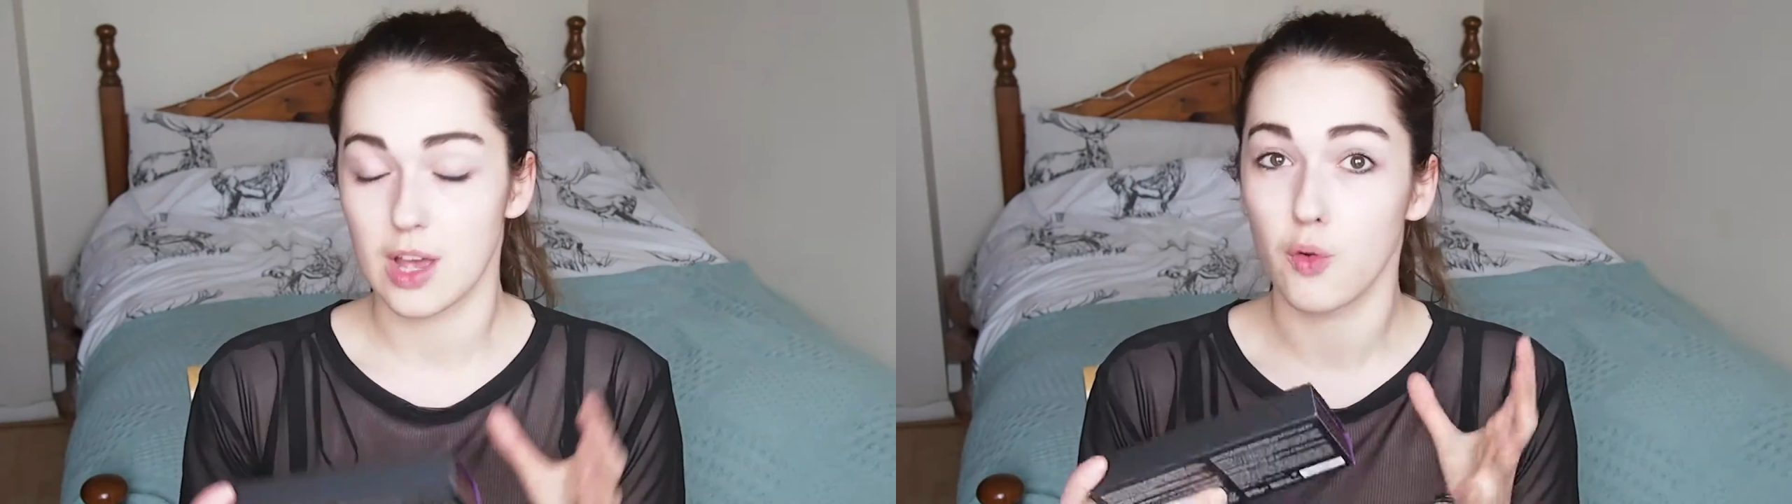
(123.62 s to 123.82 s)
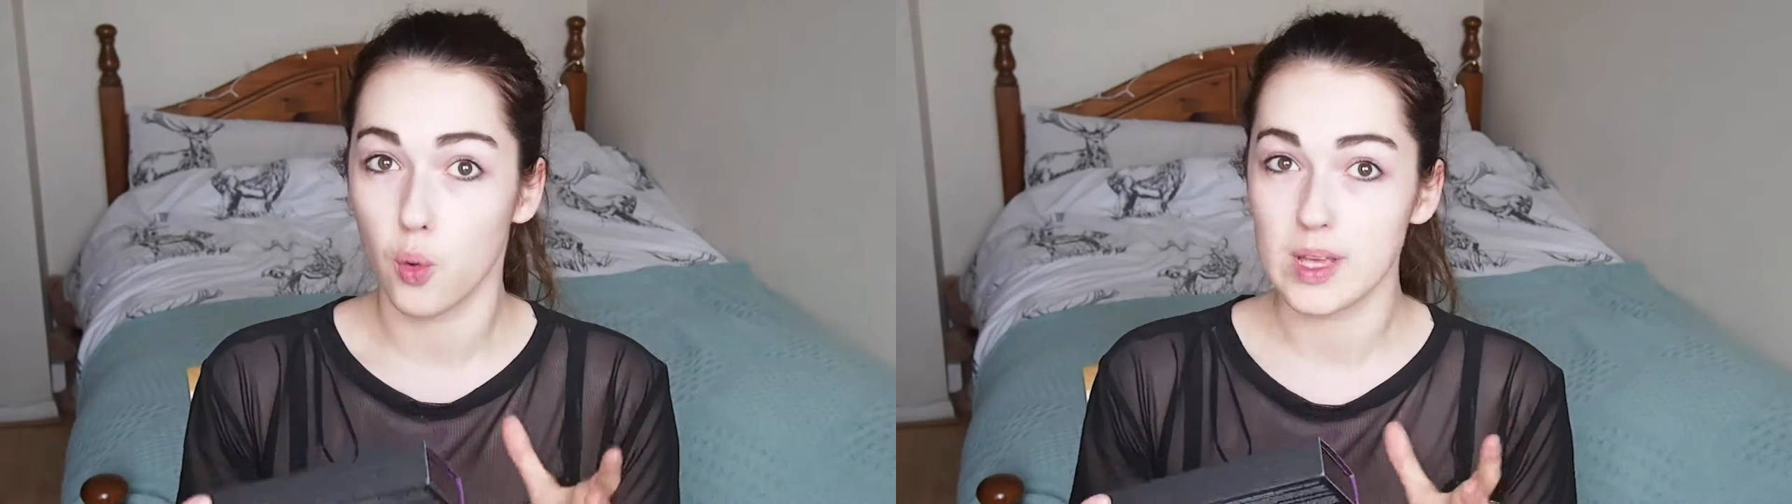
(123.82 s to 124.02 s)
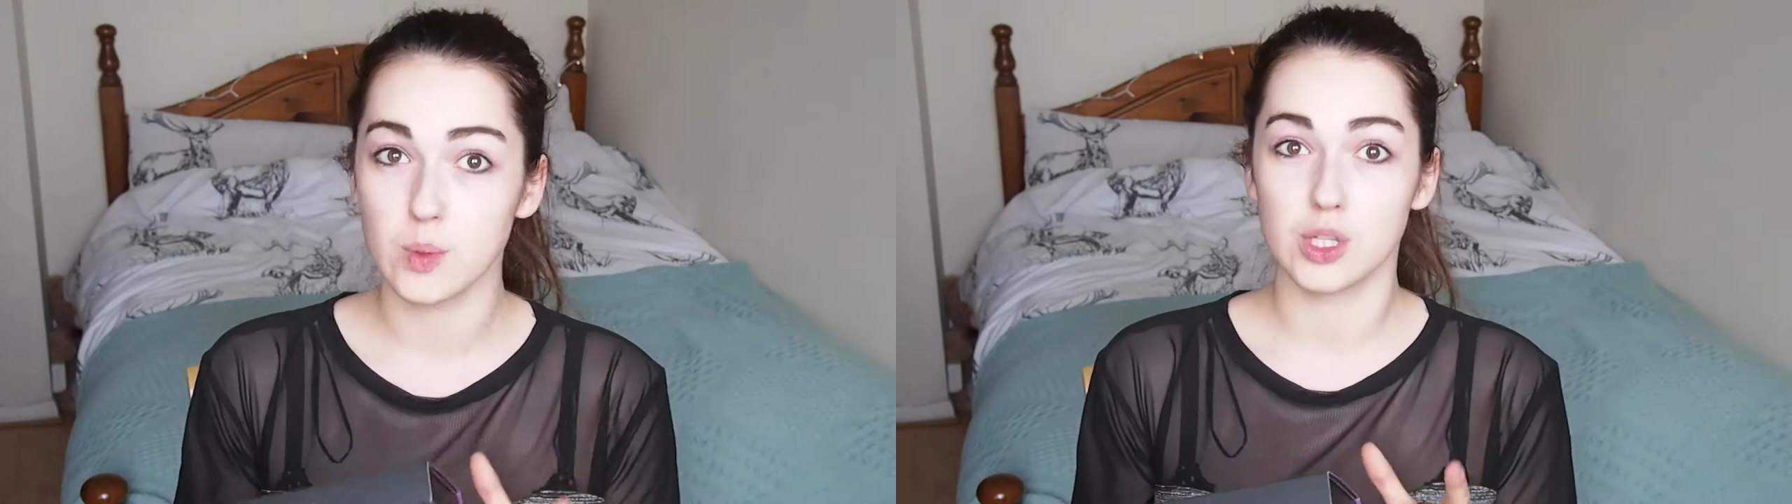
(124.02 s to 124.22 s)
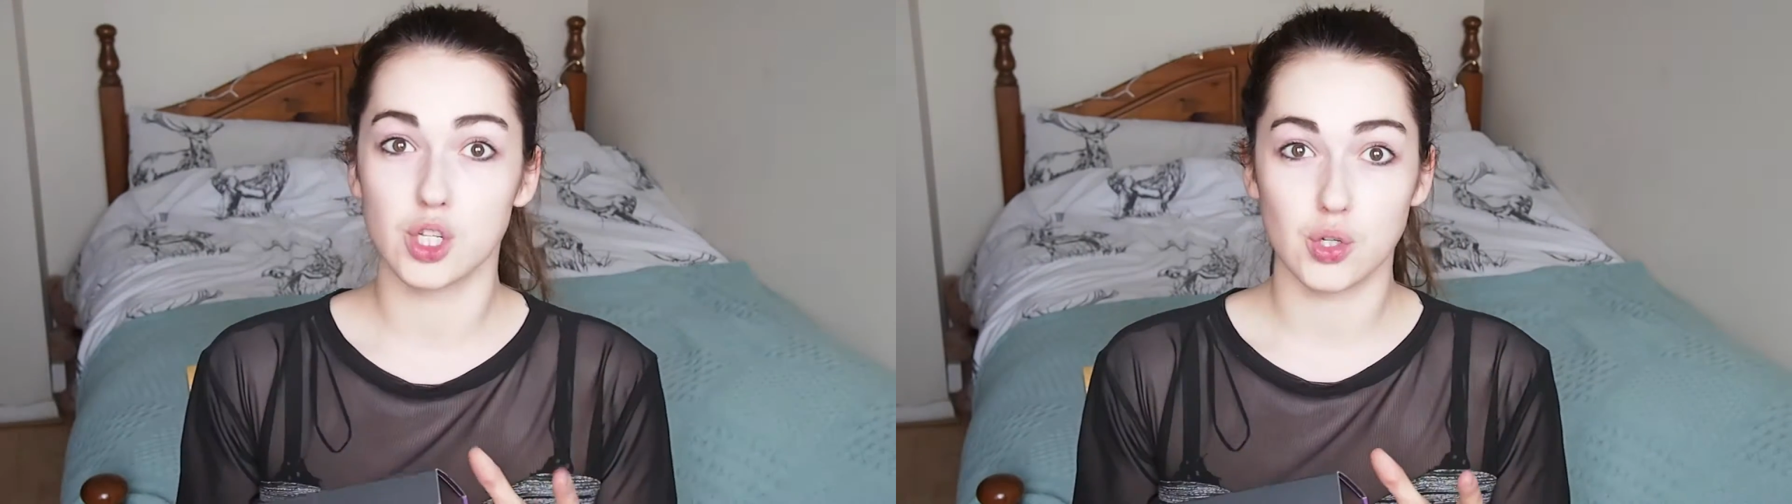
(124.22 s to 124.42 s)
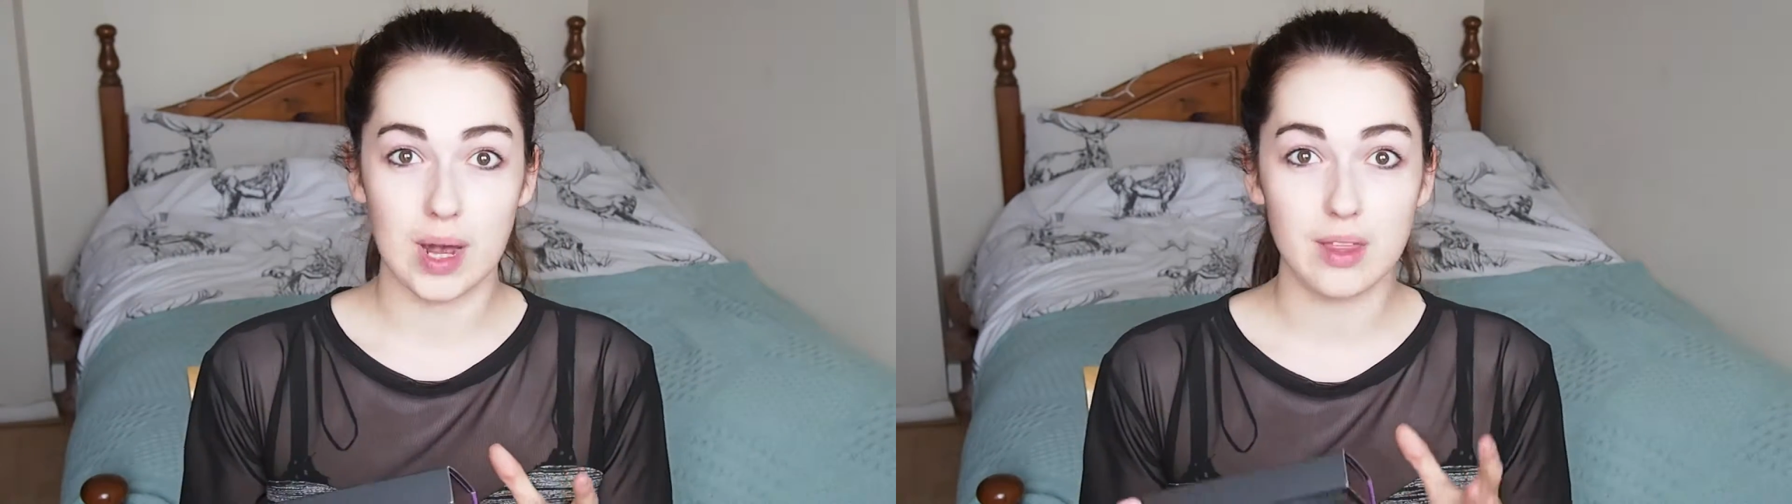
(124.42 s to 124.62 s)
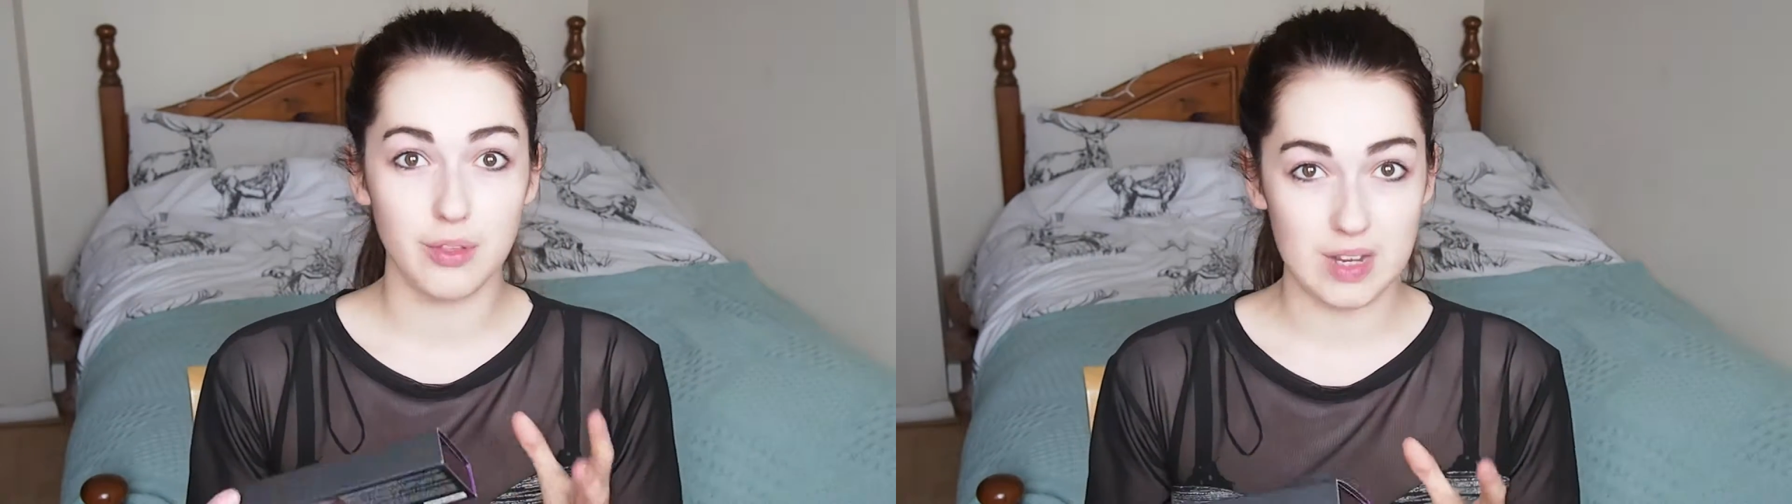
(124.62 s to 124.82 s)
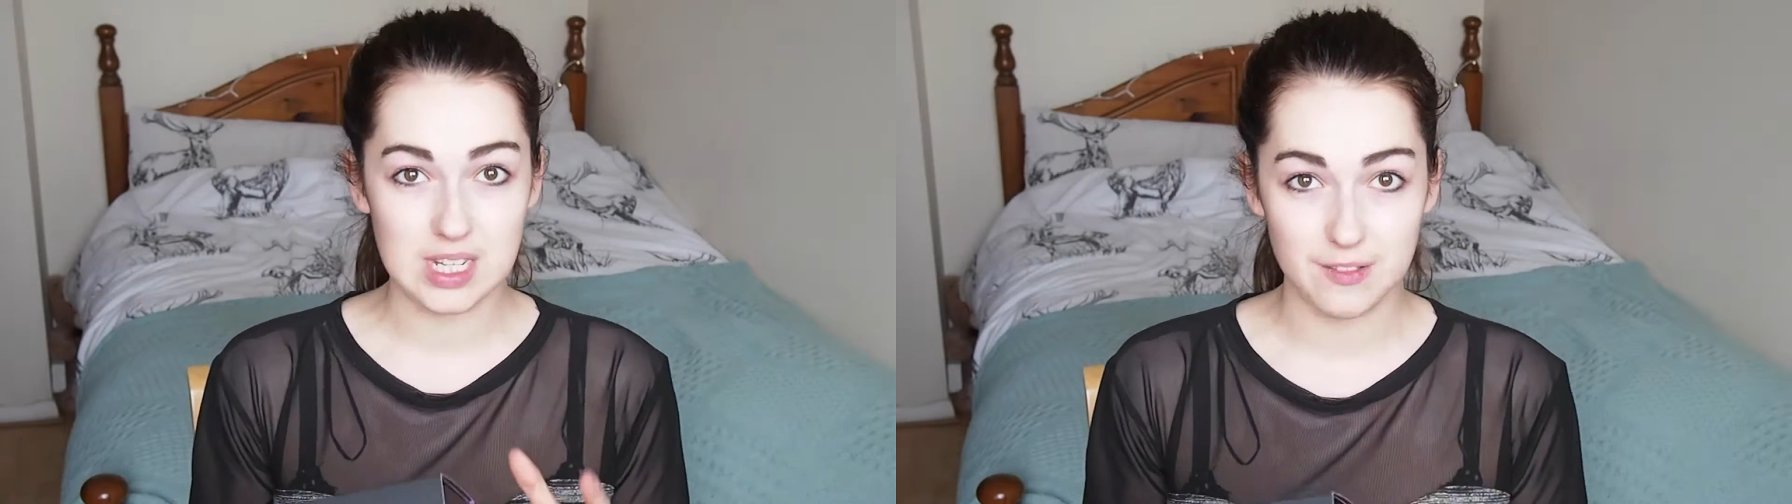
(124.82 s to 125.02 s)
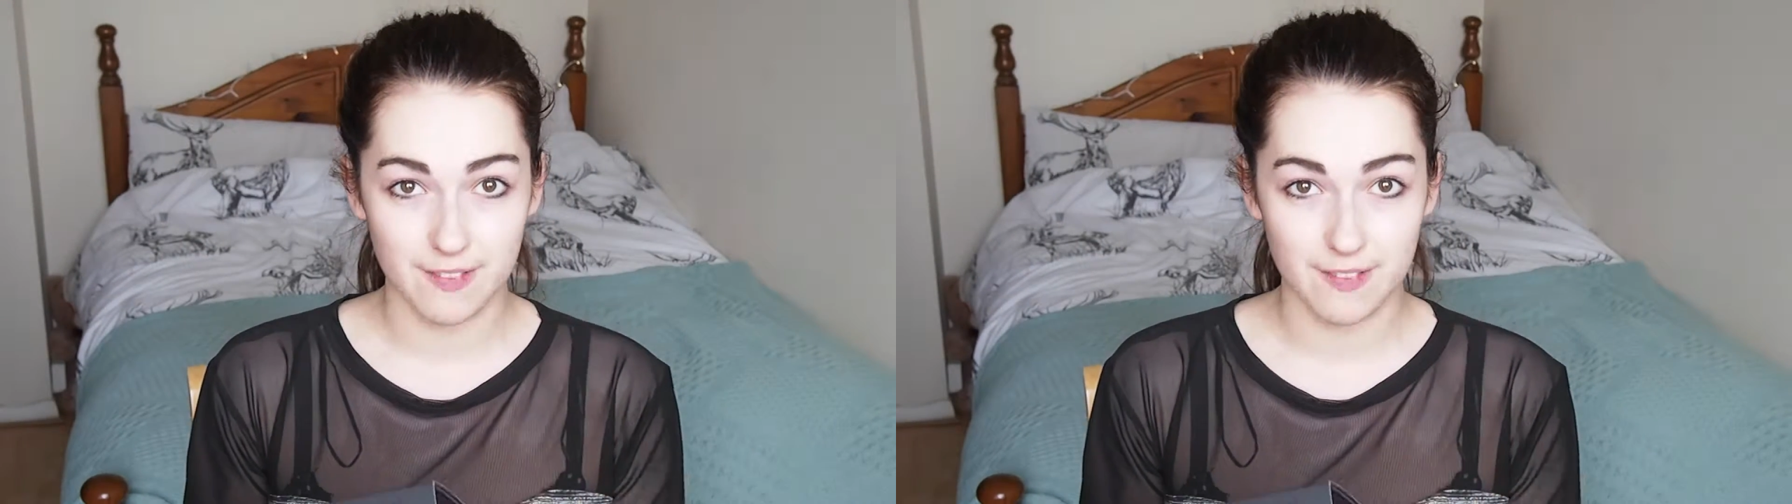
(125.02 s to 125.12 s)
I've always wanted to try the 3D